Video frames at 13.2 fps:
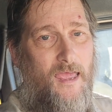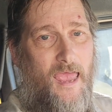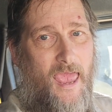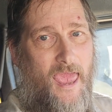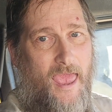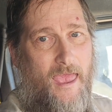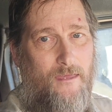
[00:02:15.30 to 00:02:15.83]

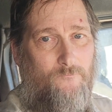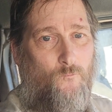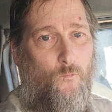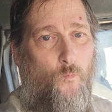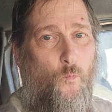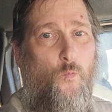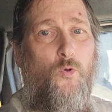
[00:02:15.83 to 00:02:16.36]
And
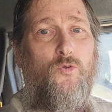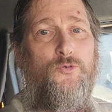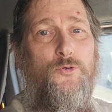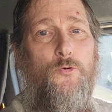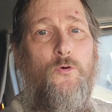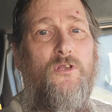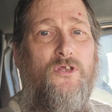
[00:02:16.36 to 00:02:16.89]
we'll
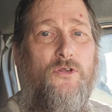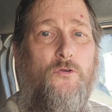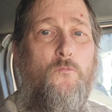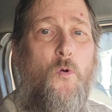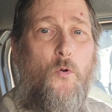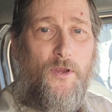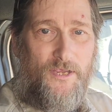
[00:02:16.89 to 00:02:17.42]
do a little
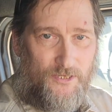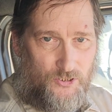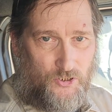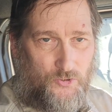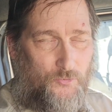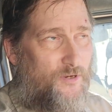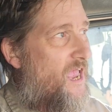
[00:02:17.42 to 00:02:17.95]
more
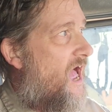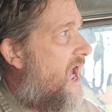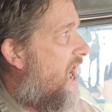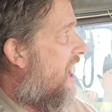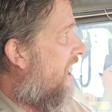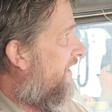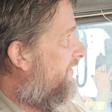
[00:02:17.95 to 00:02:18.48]
history
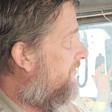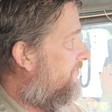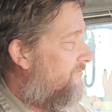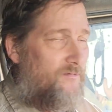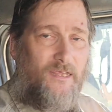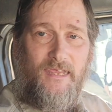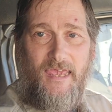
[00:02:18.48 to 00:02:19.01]
on
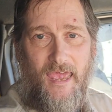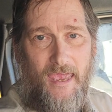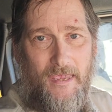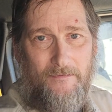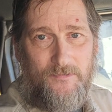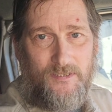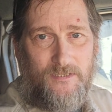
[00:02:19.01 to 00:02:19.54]
the
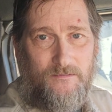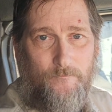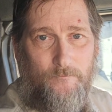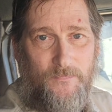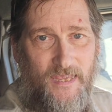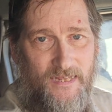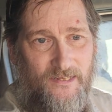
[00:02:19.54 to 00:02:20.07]
caves
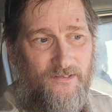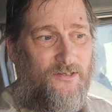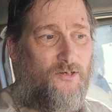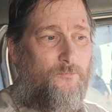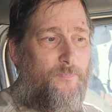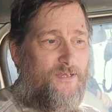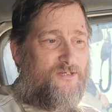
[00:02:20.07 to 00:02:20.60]
in a
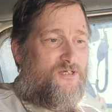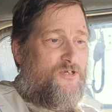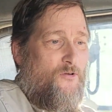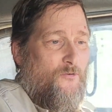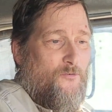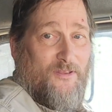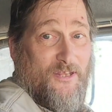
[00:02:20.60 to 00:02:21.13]
little bit.
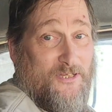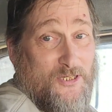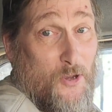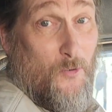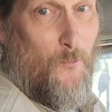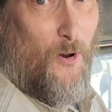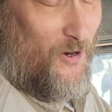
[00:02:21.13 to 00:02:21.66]
So let's
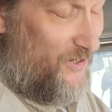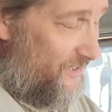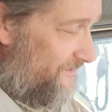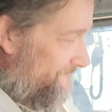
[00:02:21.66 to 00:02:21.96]
go to work.